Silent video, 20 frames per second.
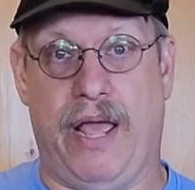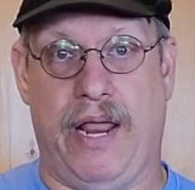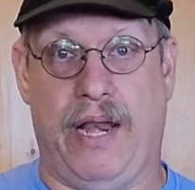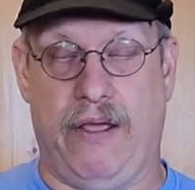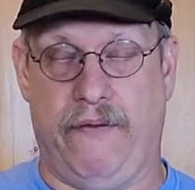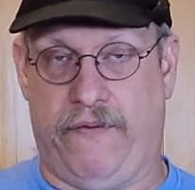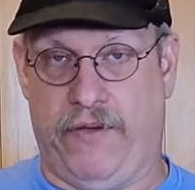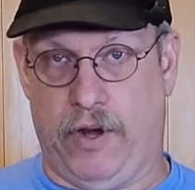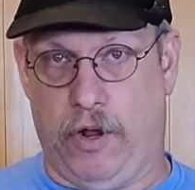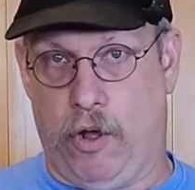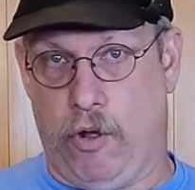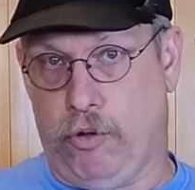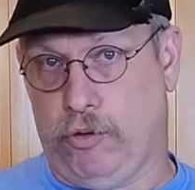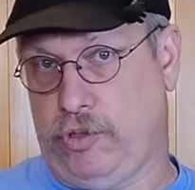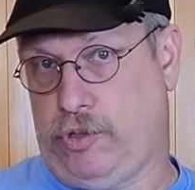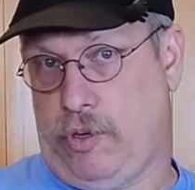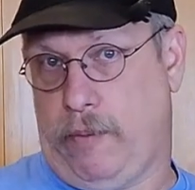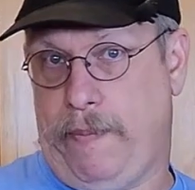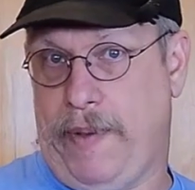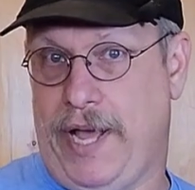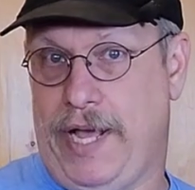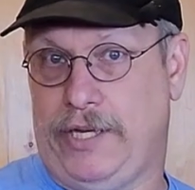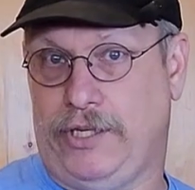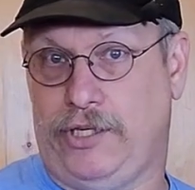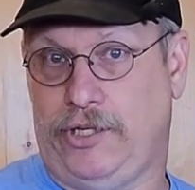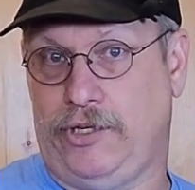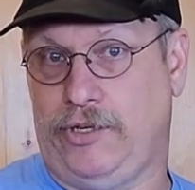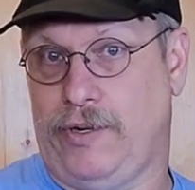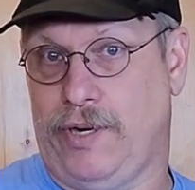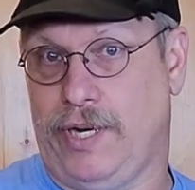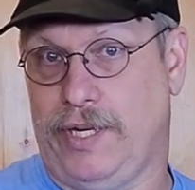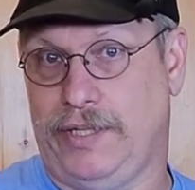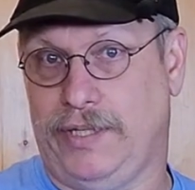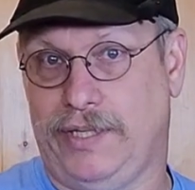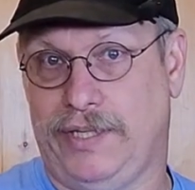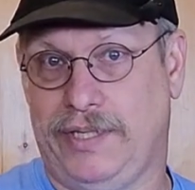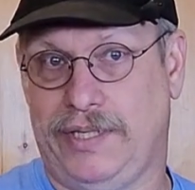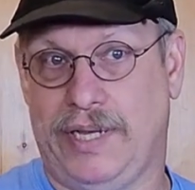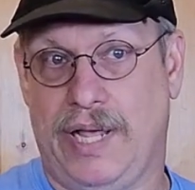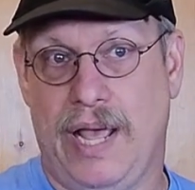And if it ultra
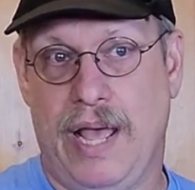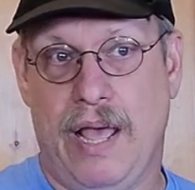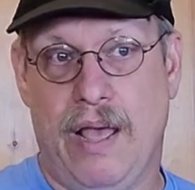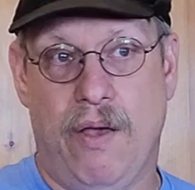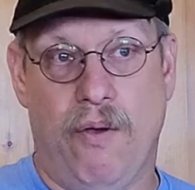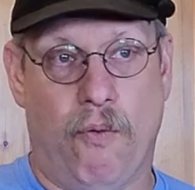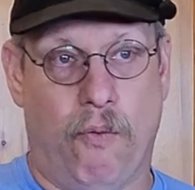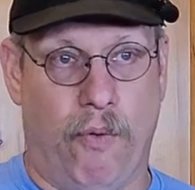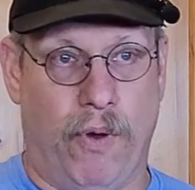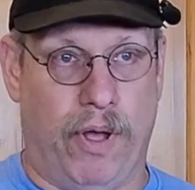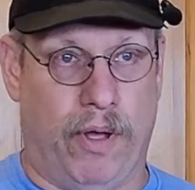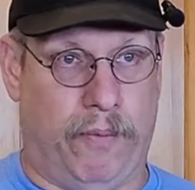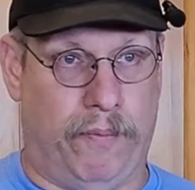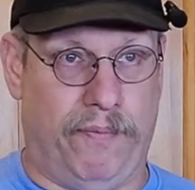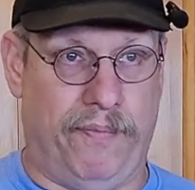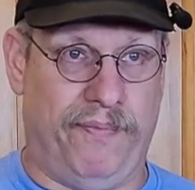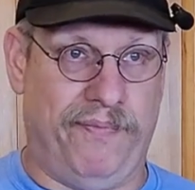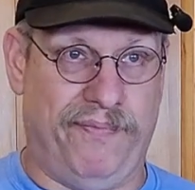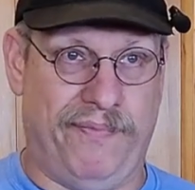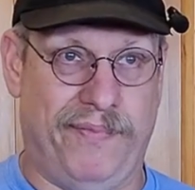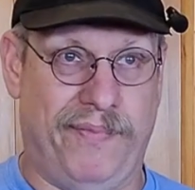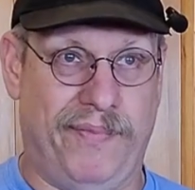pasteurizes, well,